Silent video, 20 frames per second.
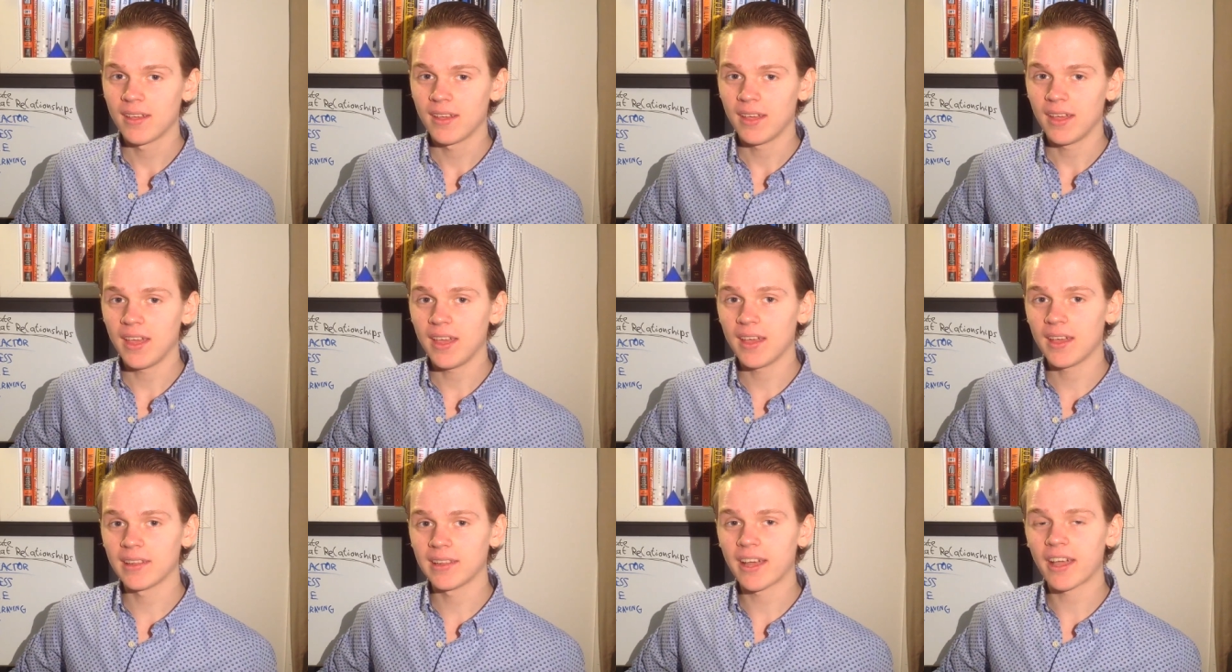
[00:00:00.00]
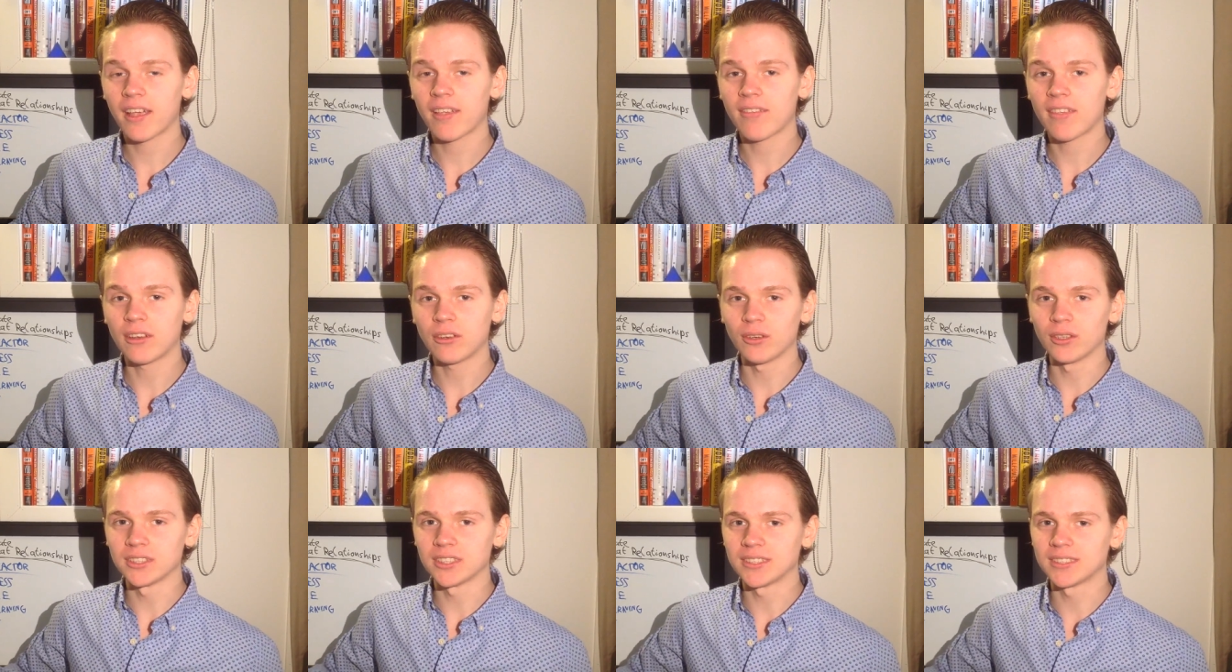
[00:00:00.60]
He likens it
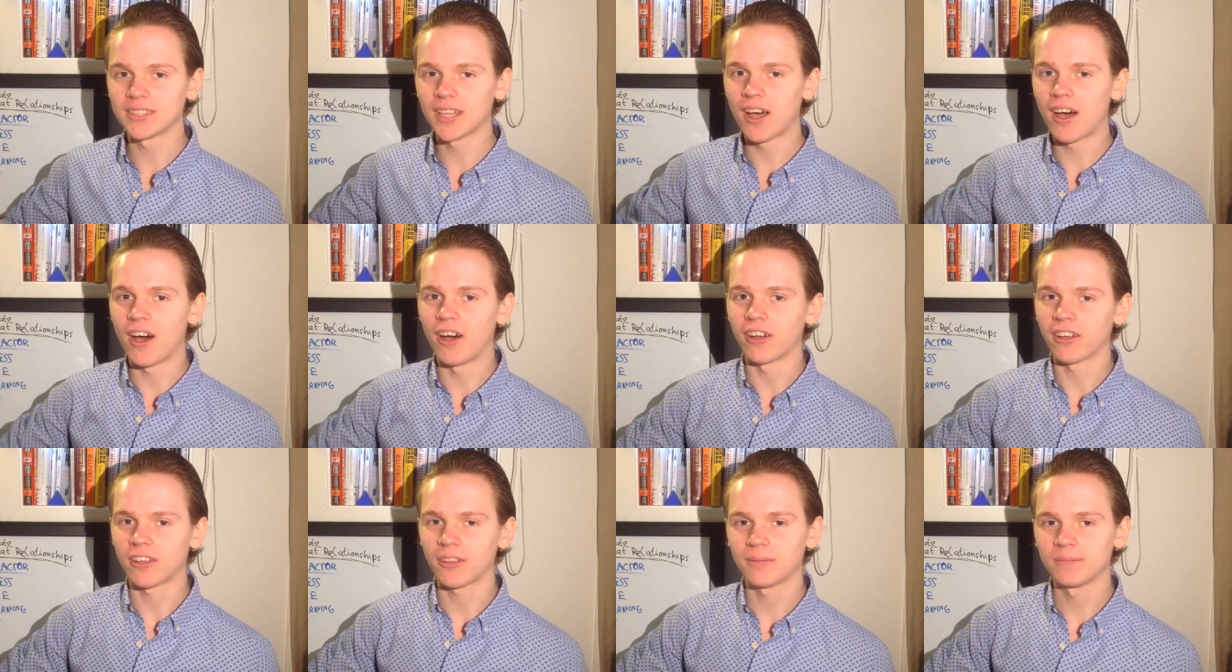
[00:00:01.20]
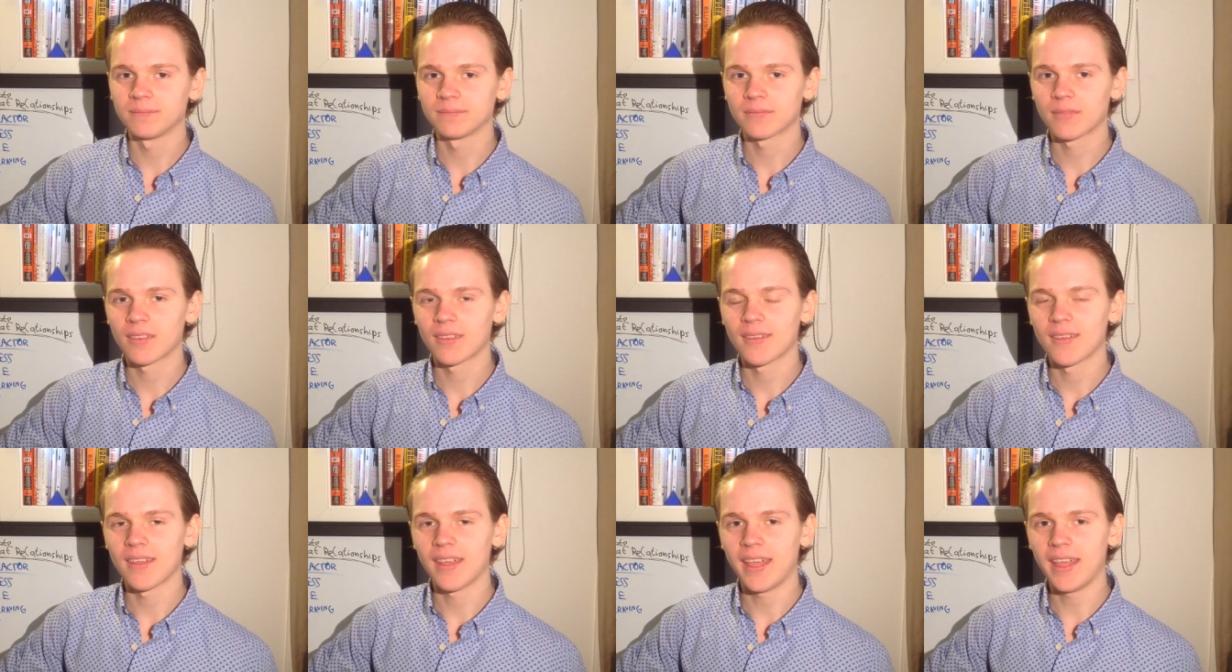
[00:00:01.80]
to a dog.
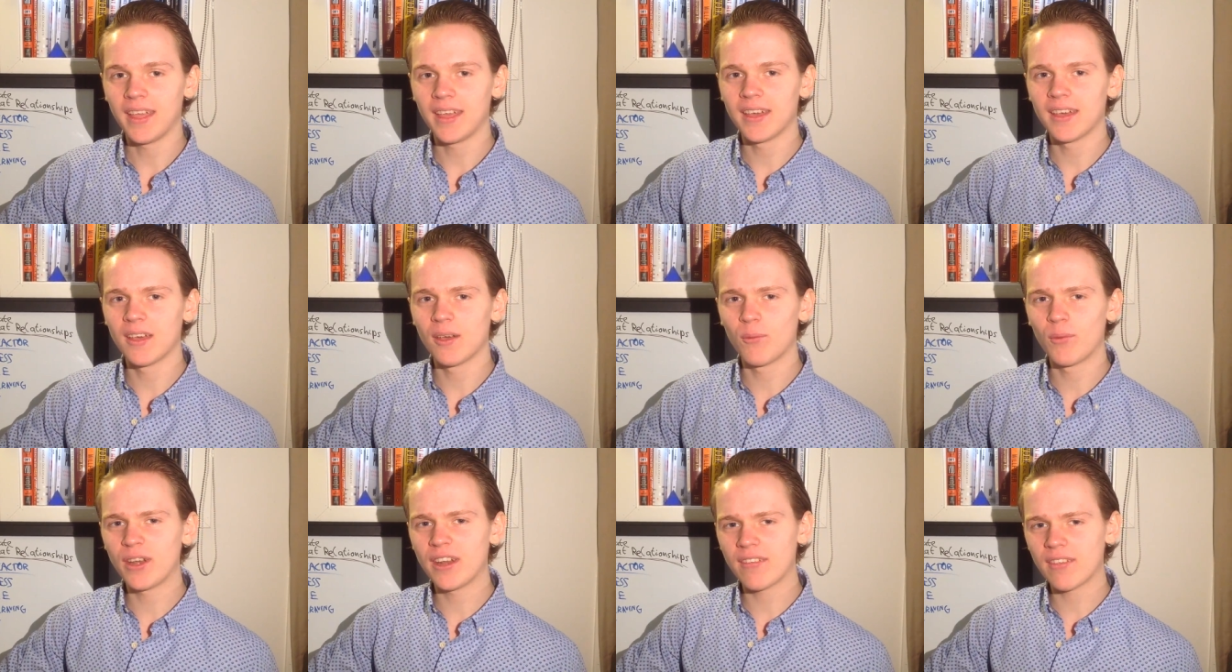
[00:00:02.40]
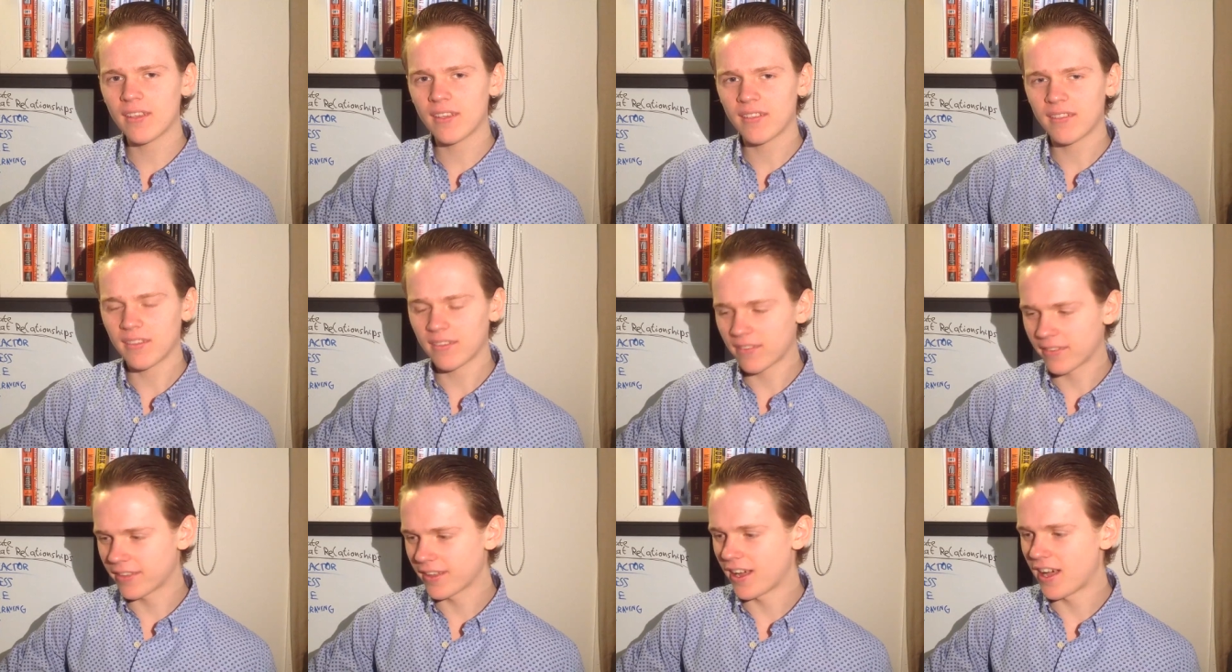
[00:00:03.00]
He, when he sees
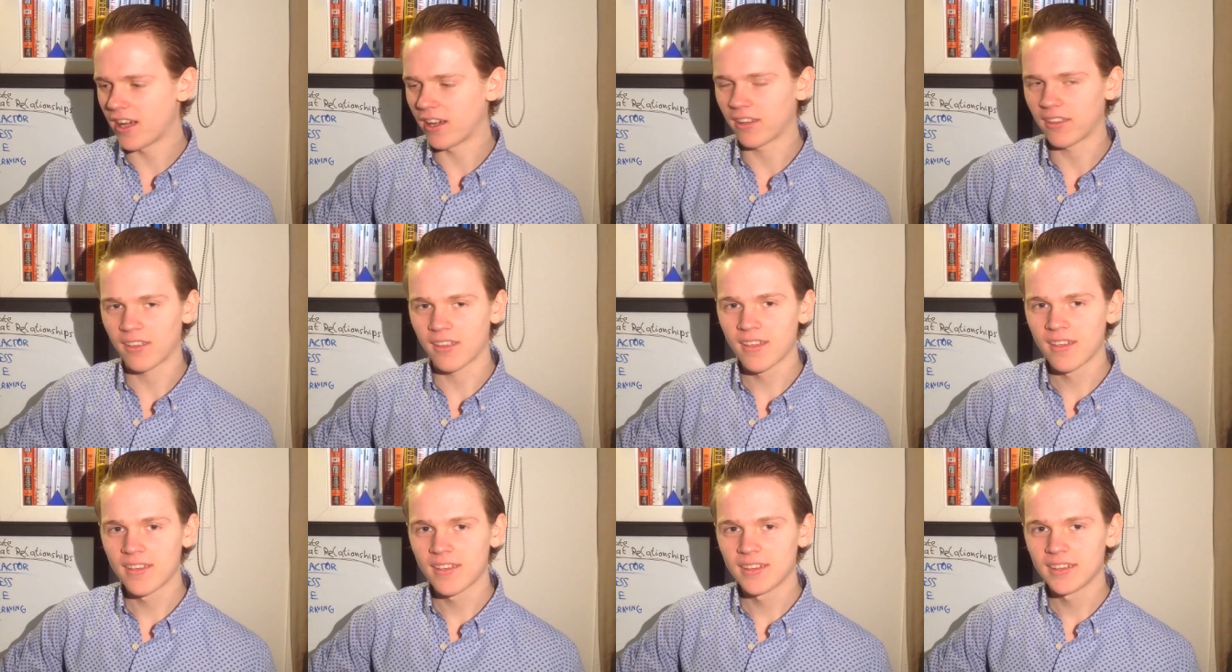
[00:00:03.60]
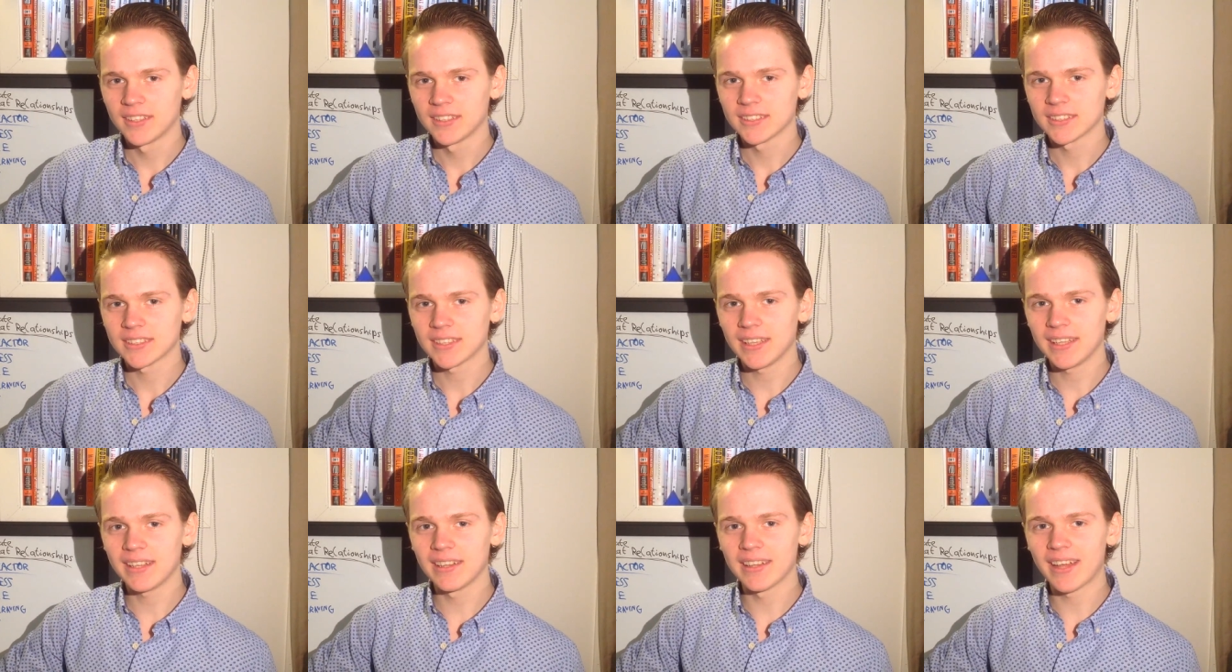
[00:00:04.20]
his dog
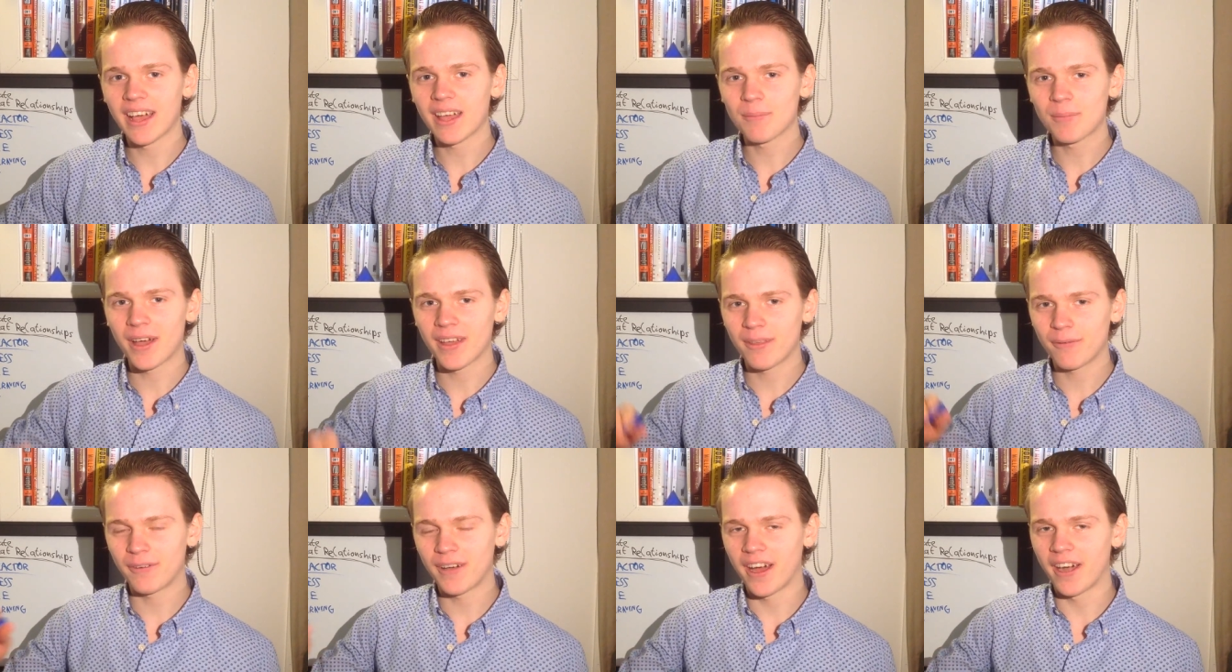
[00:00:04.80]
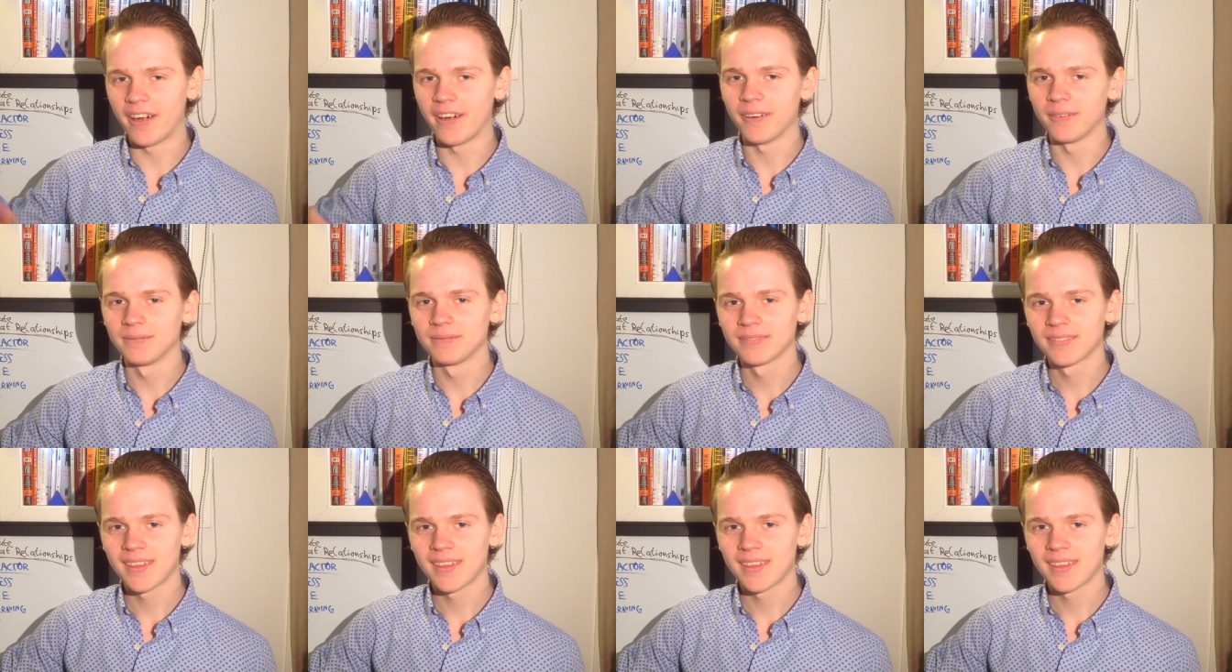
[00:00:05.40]
lying by the fire,